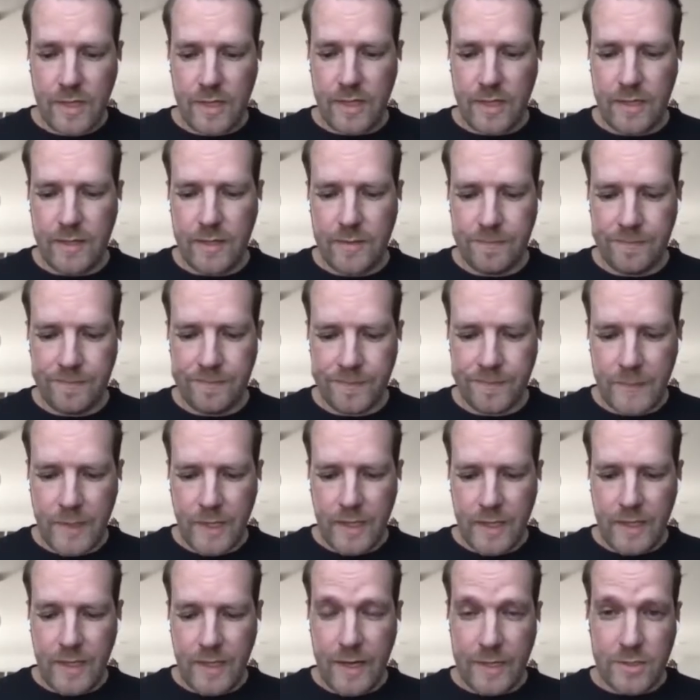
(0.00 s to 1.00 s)
And
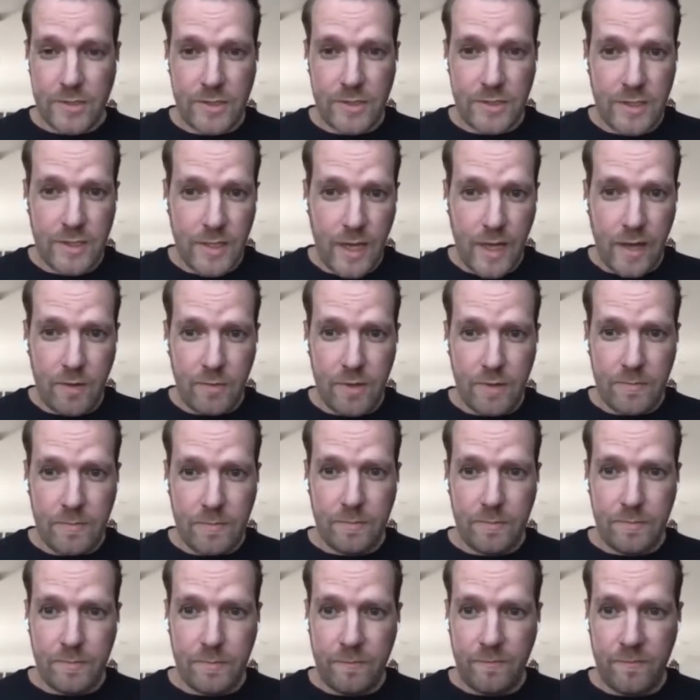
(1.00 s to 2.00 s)
actually, our
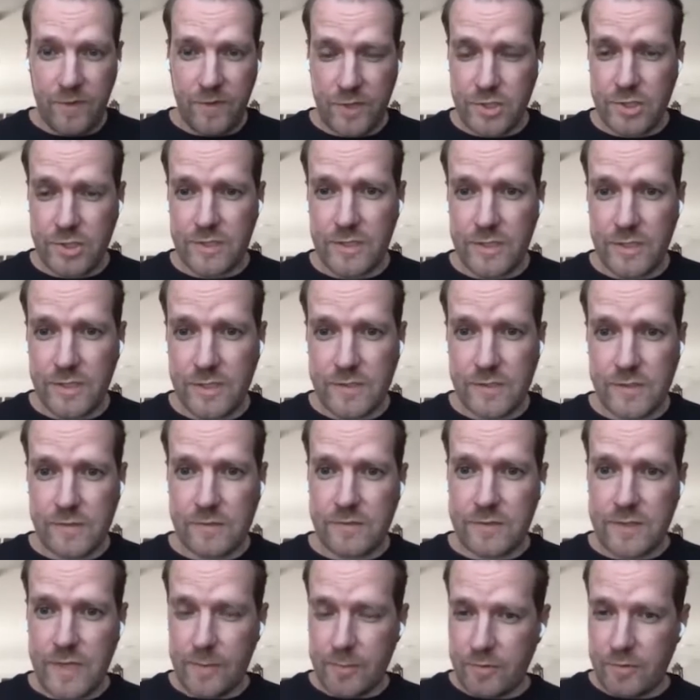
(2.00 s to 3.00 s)
vision is to
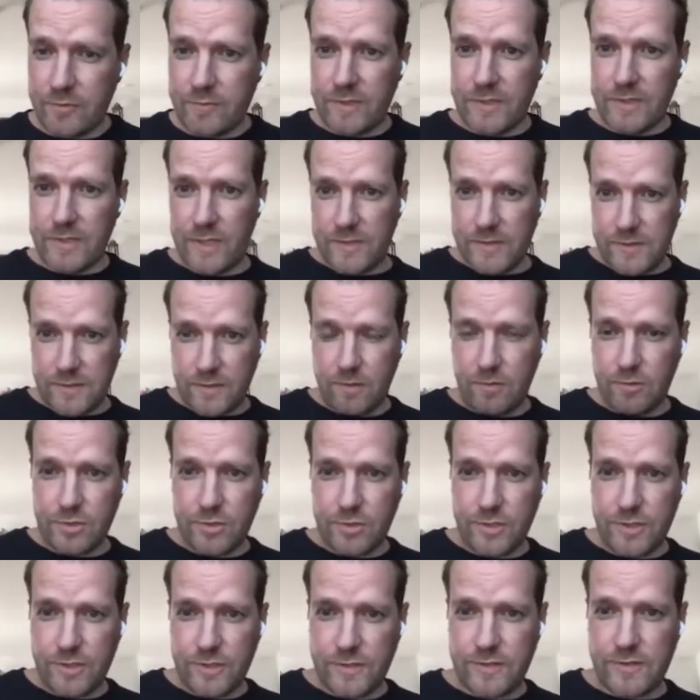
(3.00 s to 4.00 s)
democratize
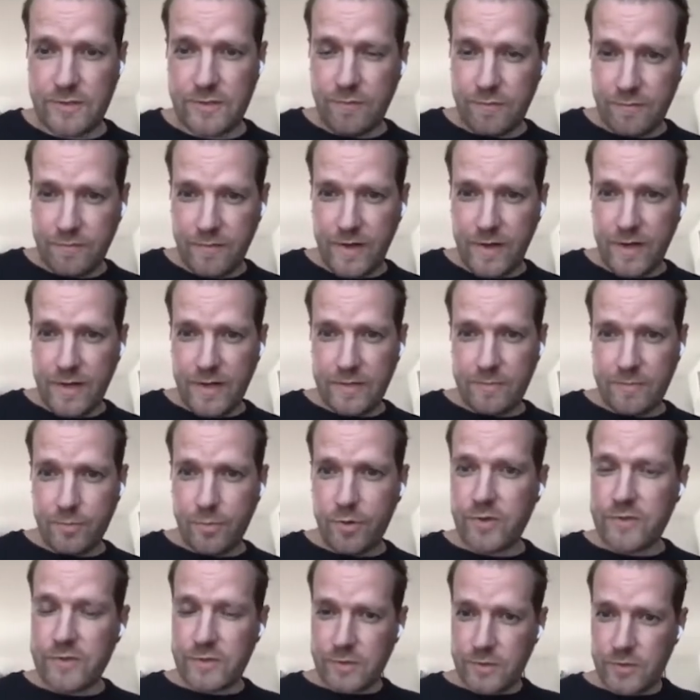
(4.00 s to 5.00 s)
coaching. So far,
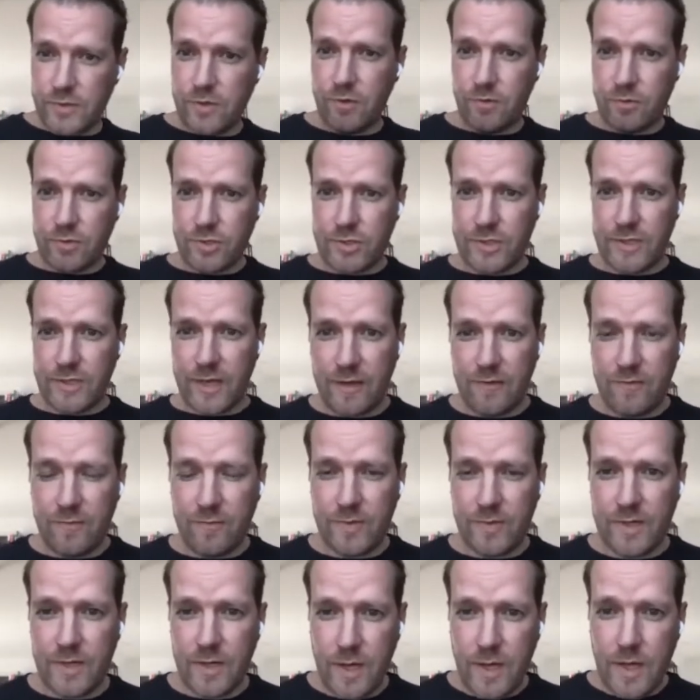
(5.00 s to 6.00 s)
personal coaching have
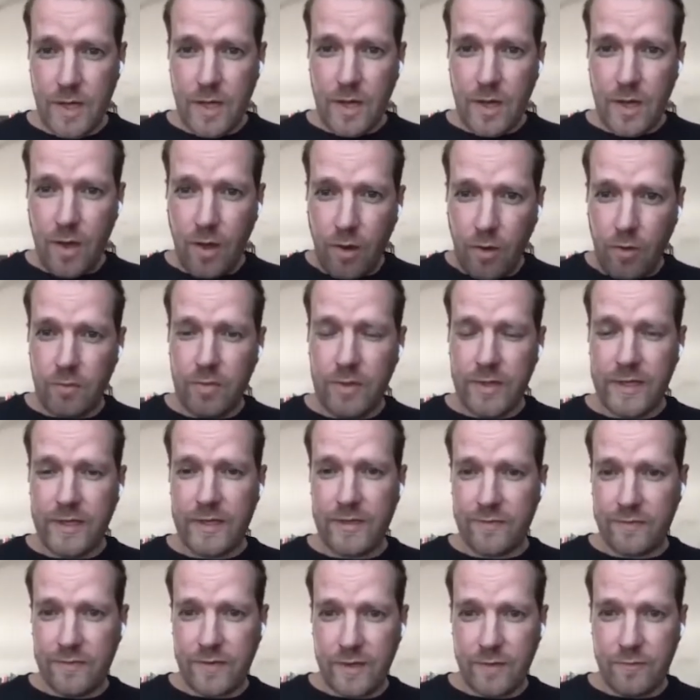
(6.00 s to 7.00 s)
been only a
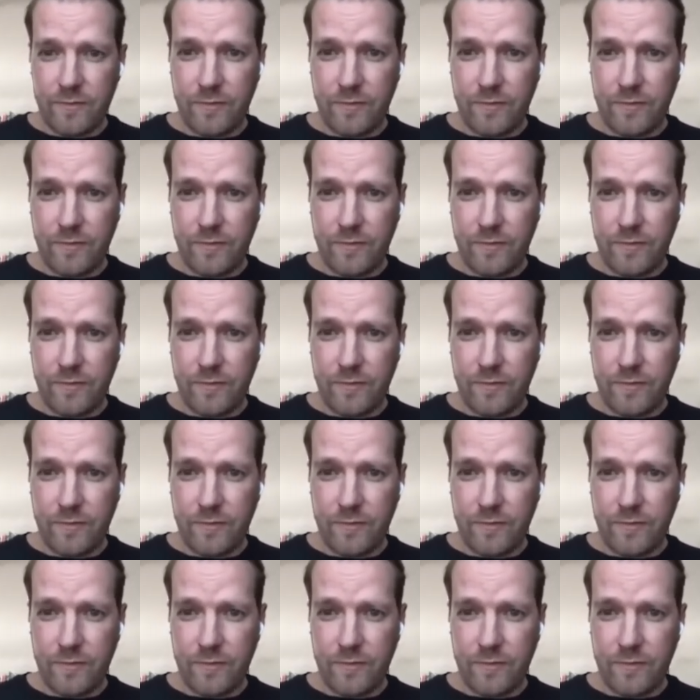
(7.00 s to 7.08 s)
thing